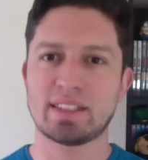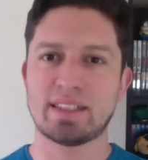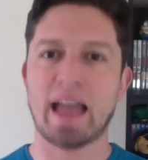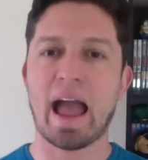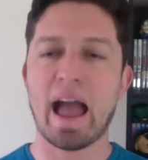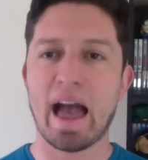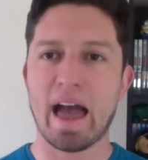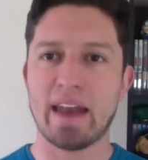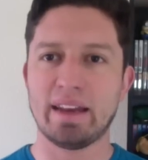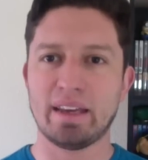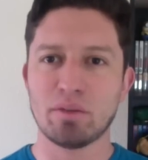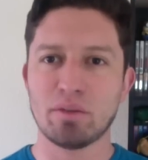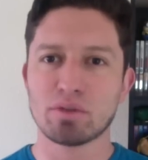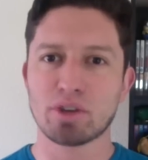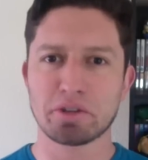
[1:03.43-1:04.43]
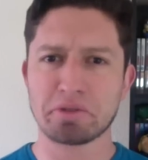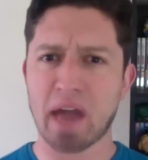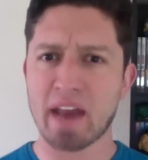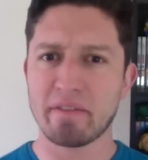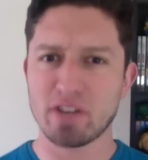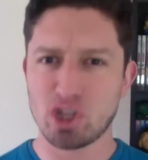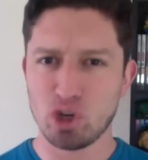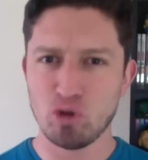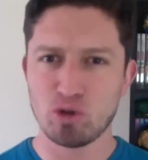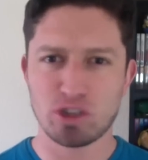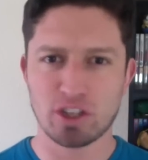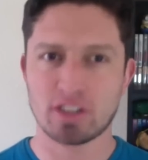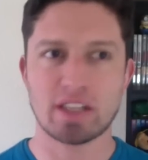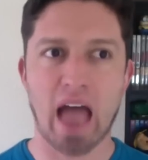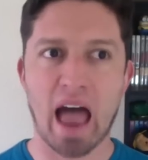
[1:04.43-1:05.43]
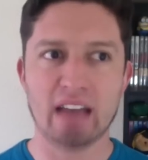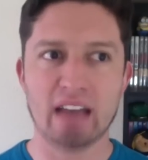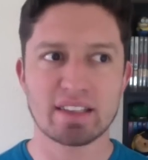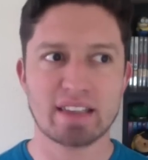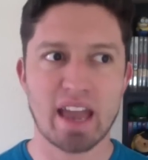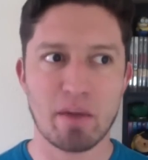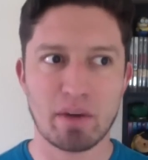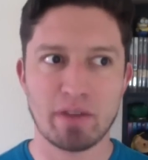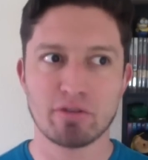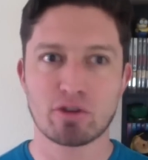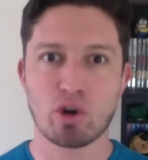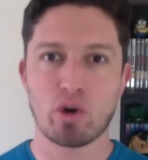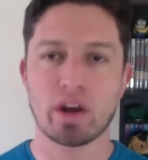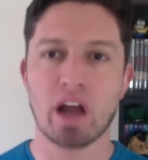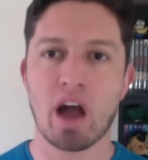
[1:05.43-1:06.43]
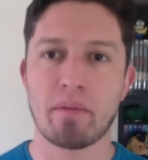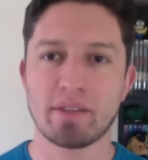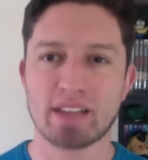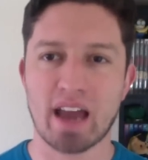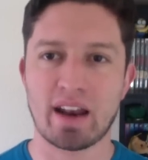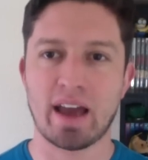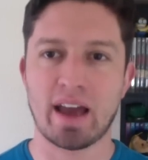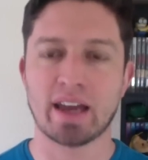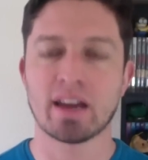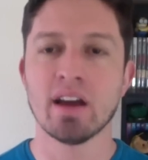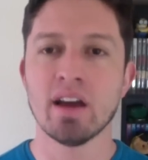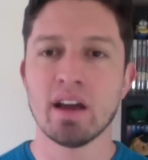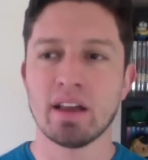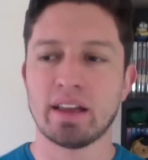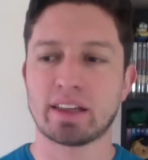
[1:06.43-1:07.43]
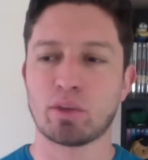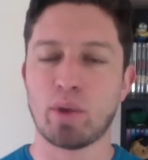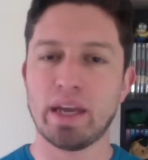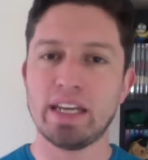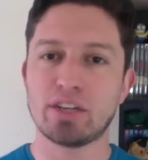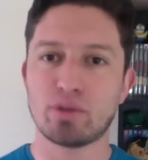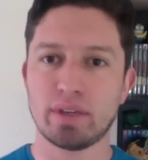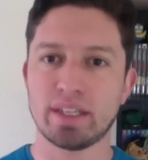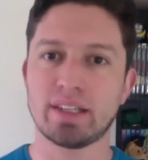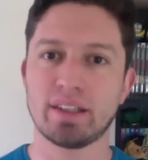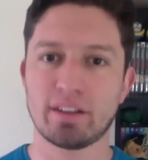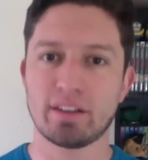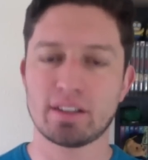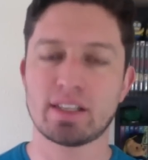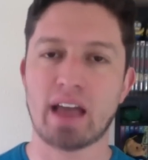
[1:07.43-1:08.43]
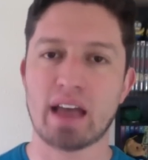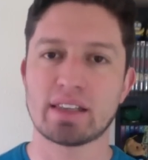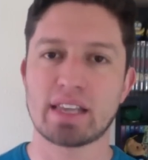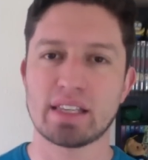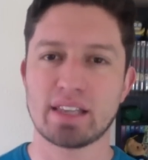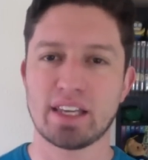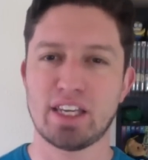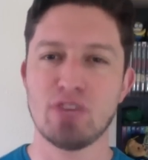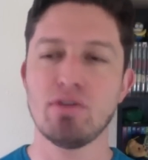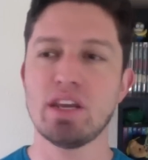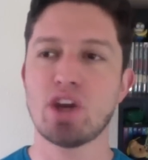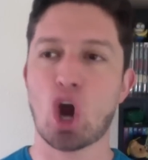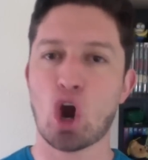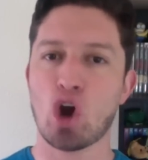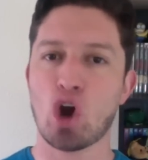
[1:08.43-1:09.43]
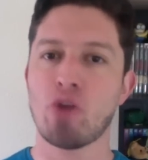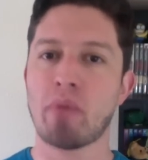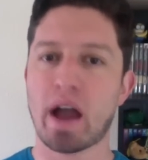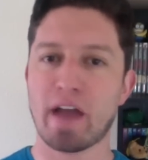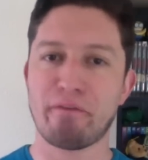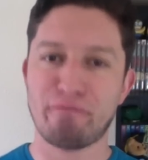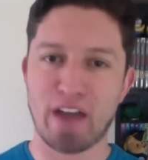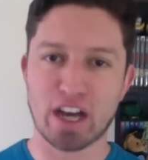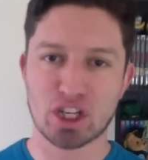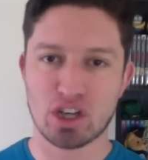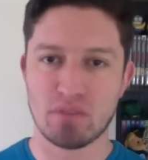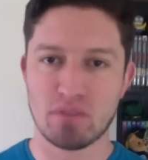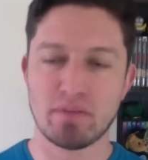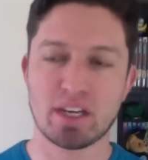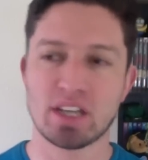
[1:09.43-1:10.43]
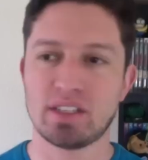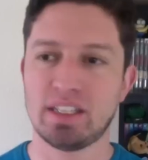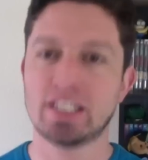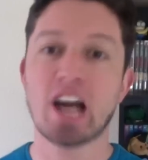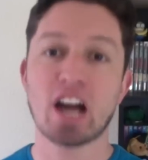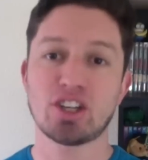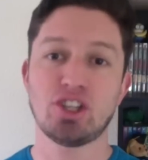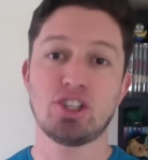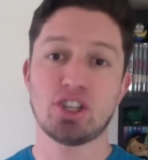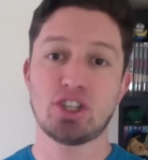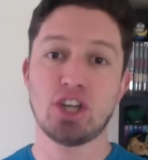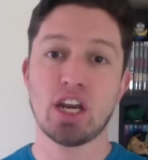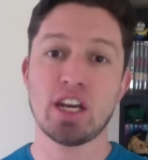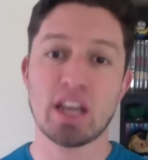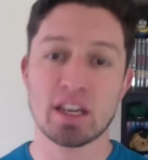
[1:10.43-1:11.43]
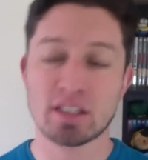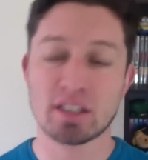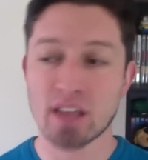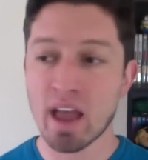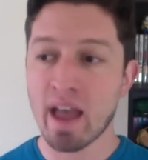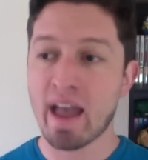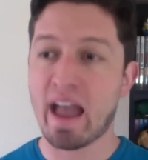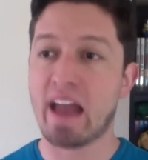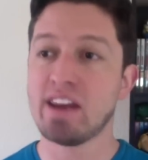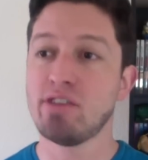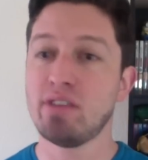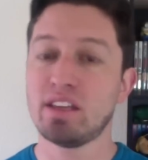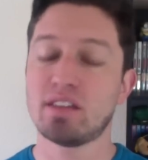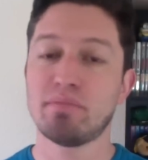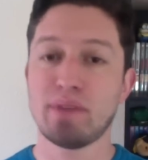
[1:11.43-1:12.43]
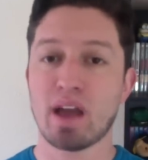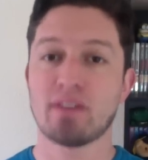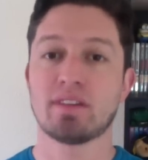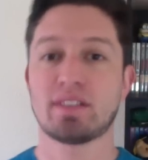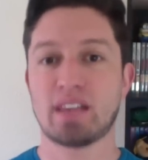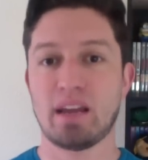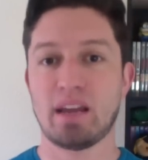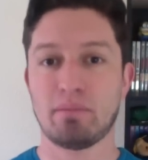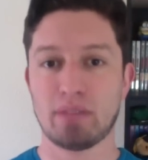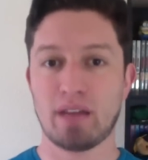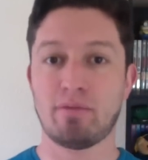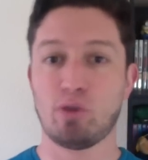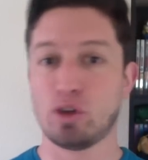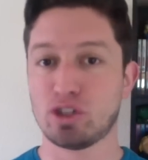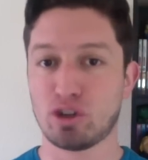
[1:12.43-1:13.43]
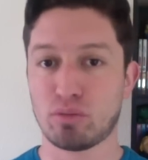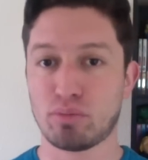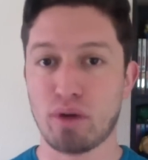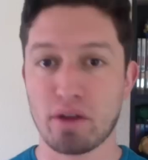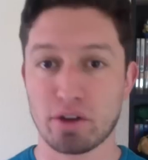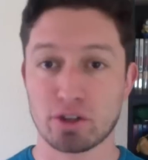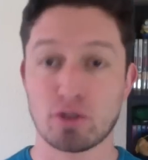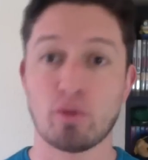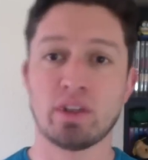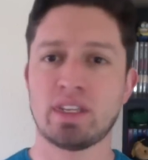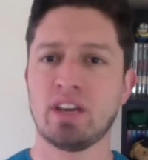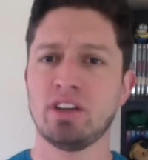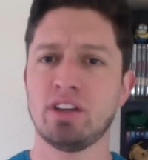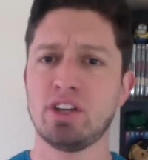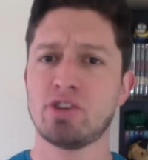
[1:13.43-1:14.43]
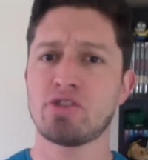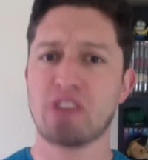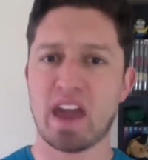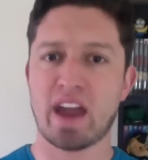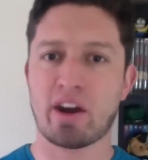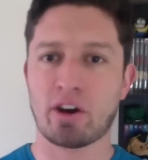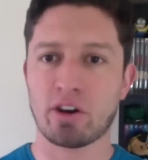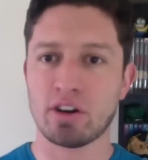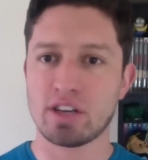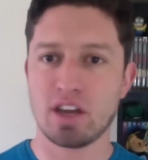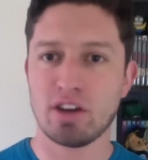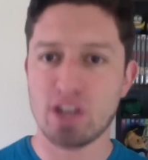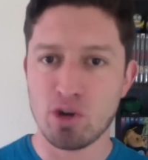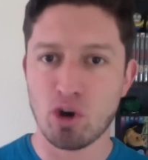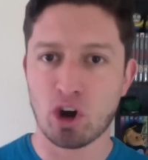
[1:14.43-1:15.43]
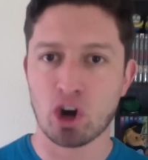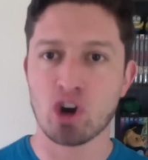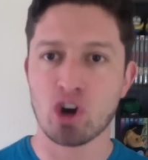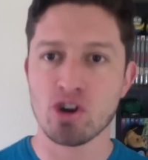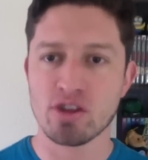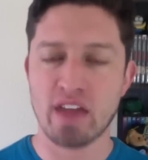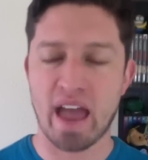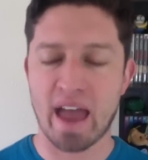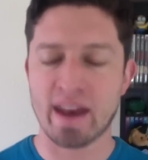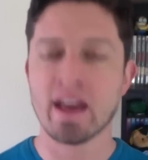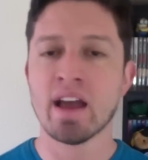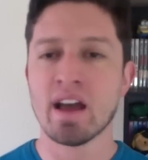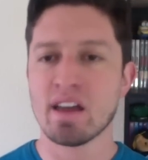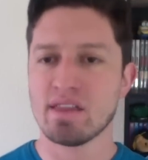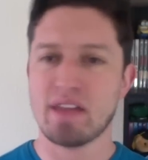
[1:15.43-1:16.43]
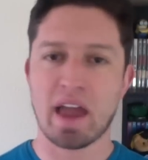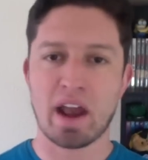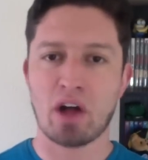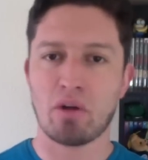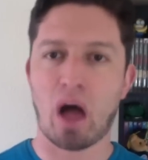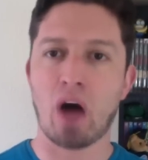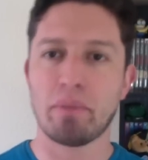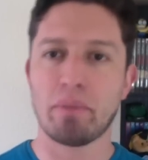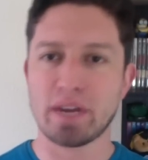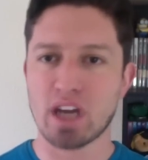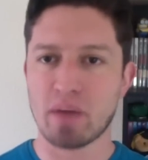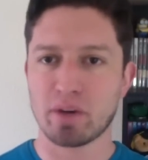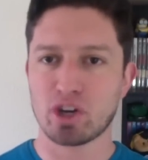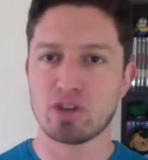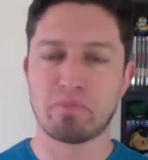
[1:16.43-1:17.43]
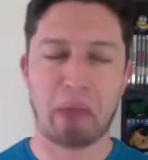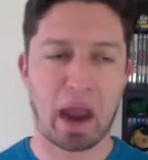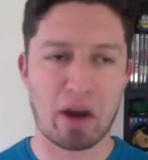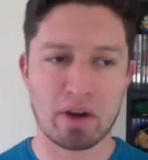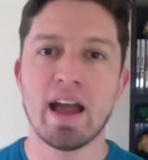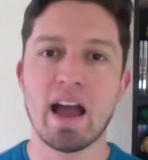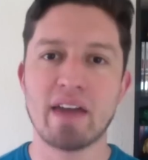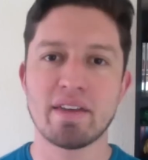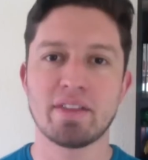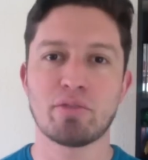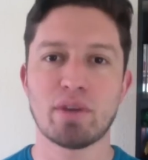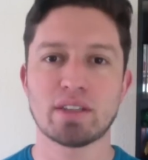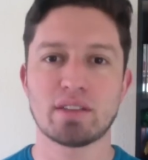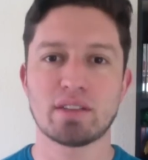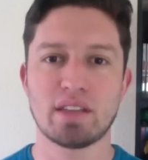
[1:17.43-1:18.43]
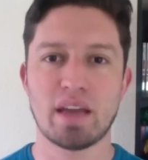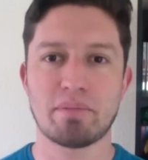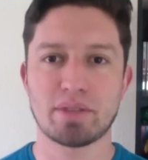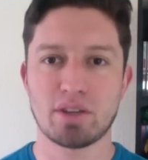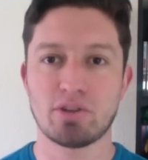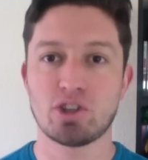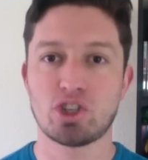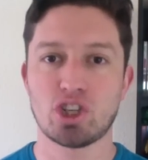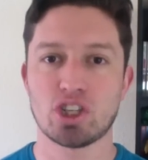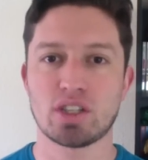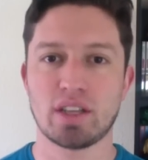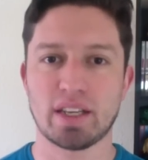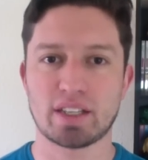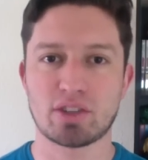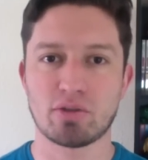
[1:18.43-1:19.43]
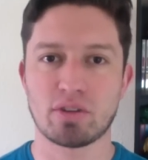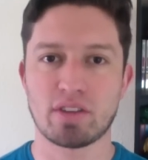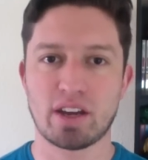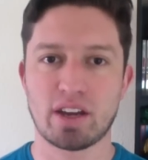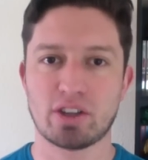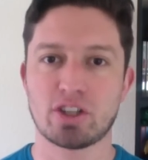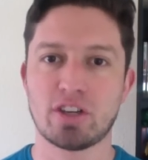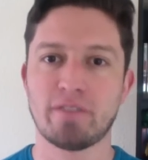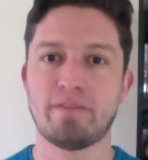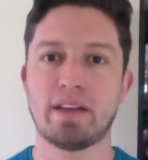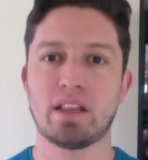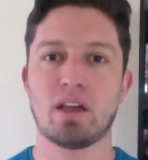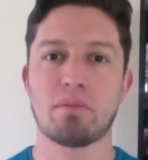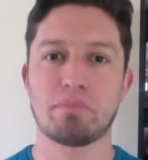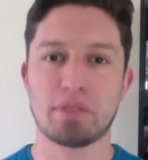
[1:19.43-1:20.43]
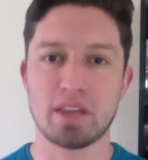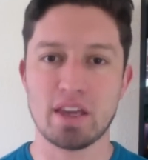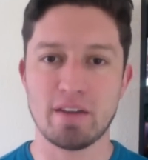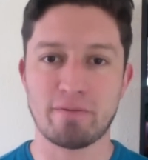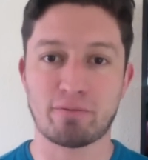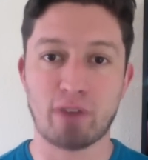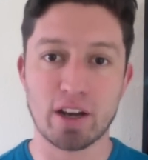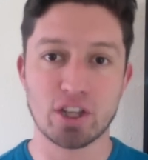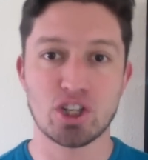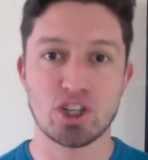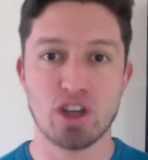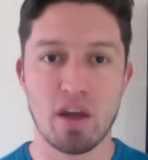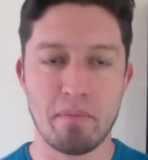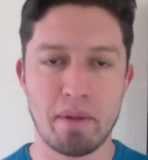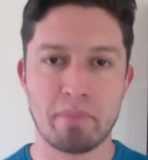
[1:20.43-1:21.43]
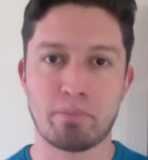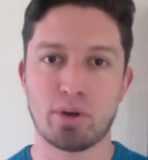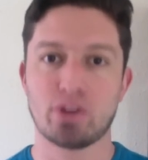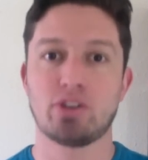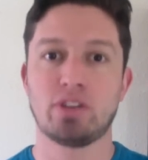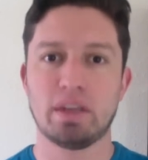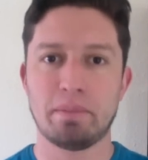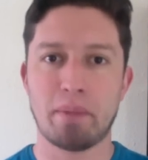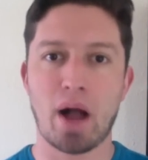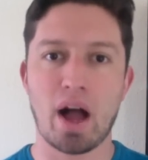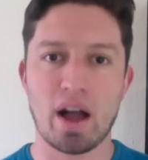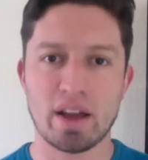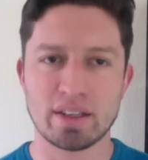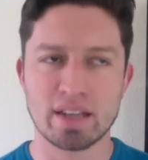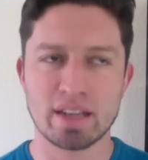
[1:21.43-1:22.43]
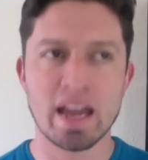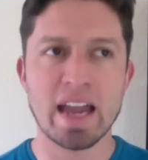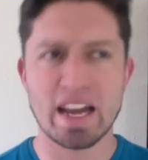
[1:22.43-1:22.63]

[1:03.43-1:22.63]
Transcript: dad, he was also kind of a douche to Sasuke. When he was growing up, it's kind of like the way he treated little Sasuke is like, you need to earn my affection because Itachi's a genius and you need to be on the same level as your brother. So until you're there, until you earn that, then I'll become a good parent. And then the rest of the episode is just like sort of there to develop the friendship and brotherly bond.